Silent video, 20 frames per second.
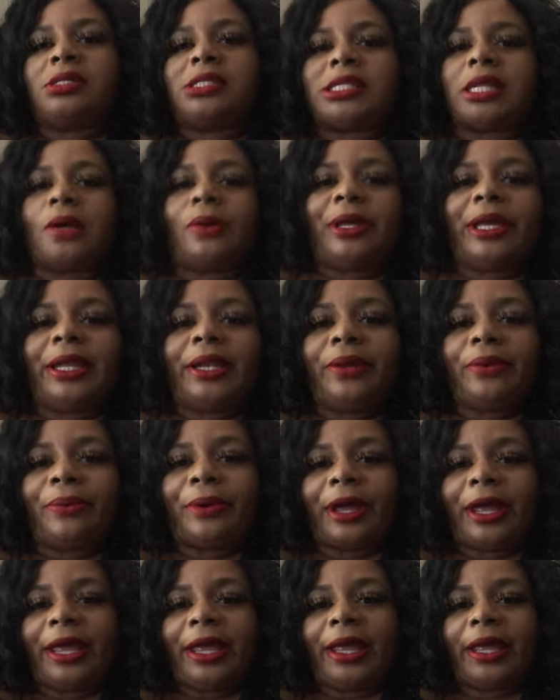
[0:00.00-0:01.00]
So,
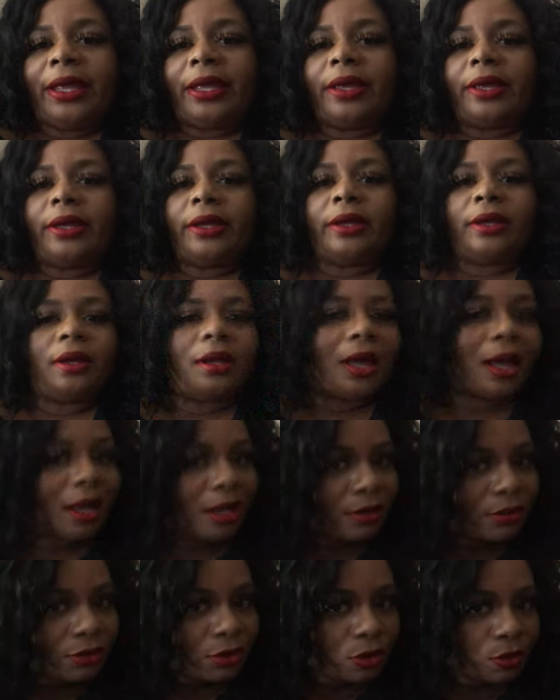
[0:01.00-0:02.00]
anyway,
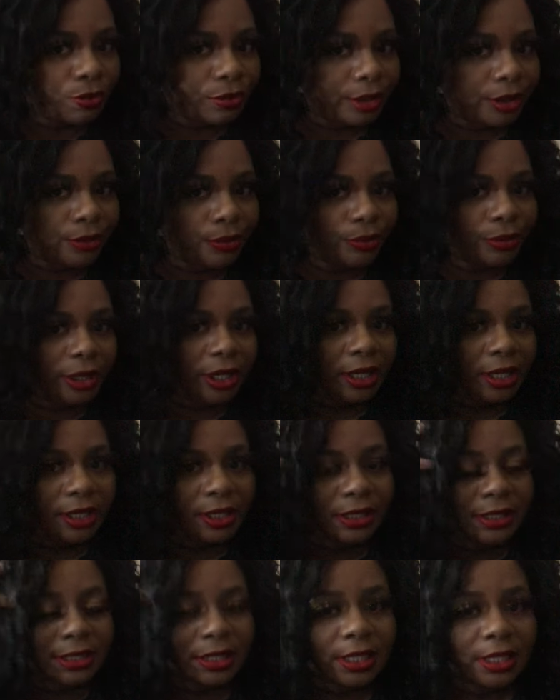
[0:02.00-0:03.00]
I don't know what wig
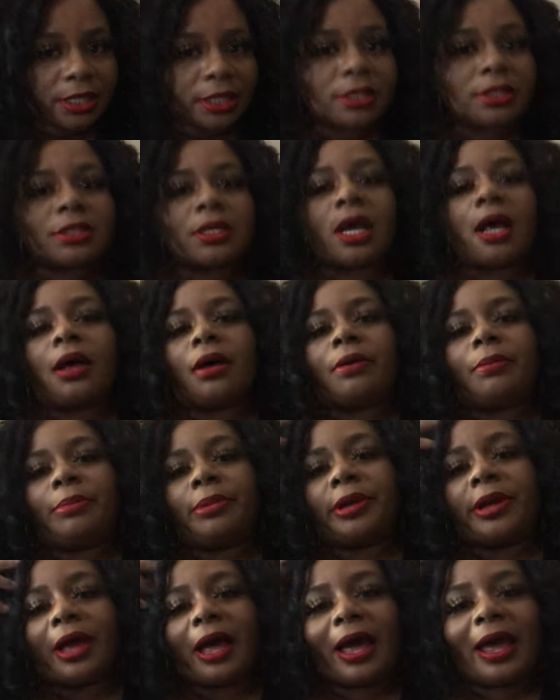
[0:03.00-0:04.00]
this is, y'all,
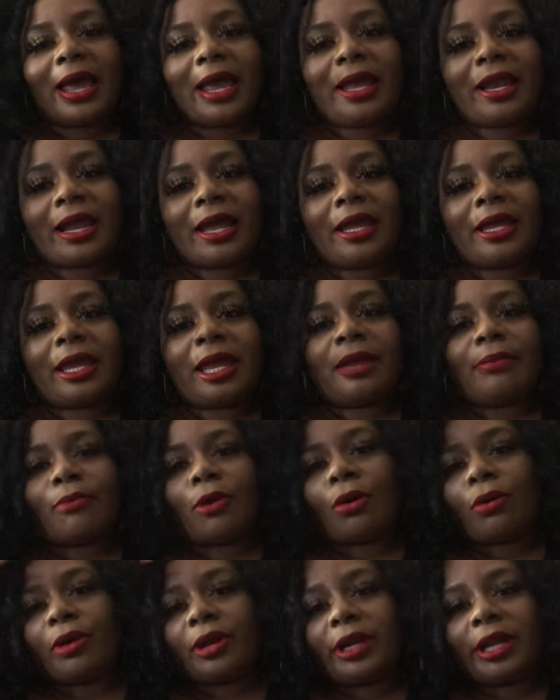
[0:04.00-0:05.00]
but I hate I ain't getting
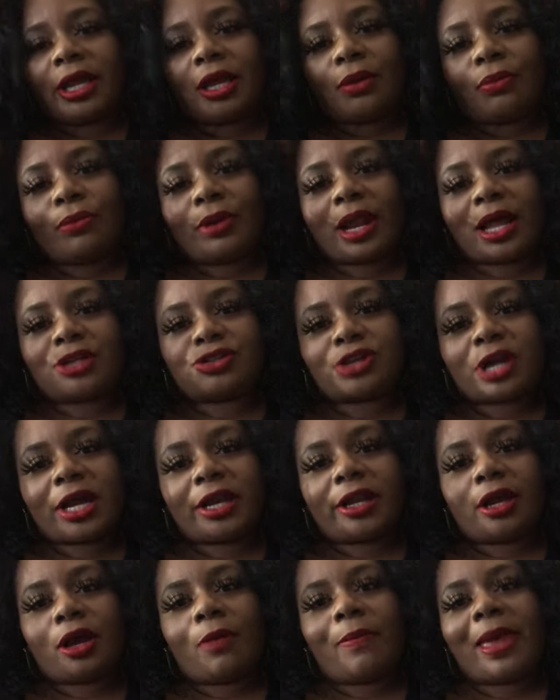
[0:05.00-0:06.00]
more. And then when I tried
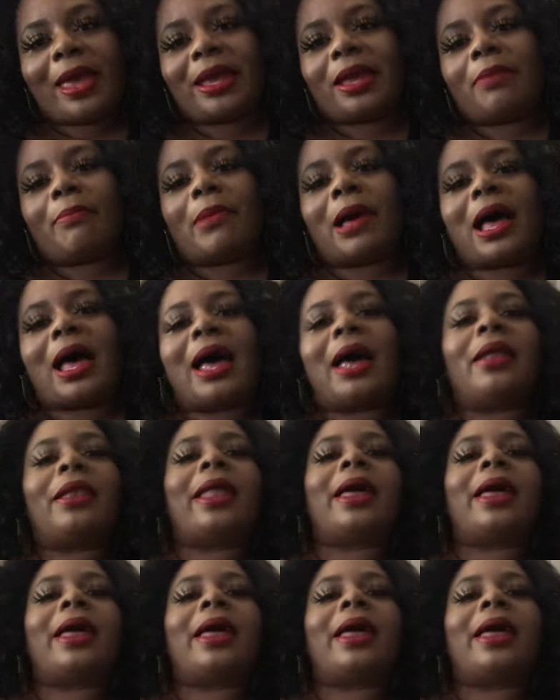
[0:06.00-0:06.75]
to go back and buy it